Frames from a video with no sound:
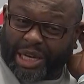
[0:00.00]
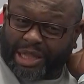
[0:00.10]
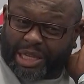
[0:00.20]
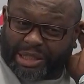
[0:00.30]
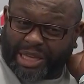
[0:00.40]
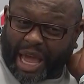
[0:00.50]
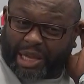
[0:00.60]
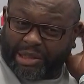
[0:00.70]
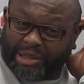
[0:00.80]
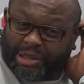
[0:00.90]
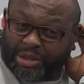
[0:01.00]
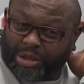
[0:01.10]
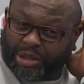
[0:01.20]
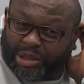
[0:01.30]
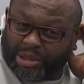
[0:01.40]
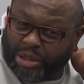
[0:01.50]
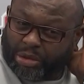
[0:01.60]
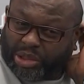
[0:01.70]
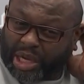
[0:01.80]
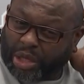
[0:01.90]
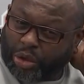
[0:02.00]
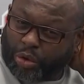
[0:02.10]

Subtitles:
and I think attacking second,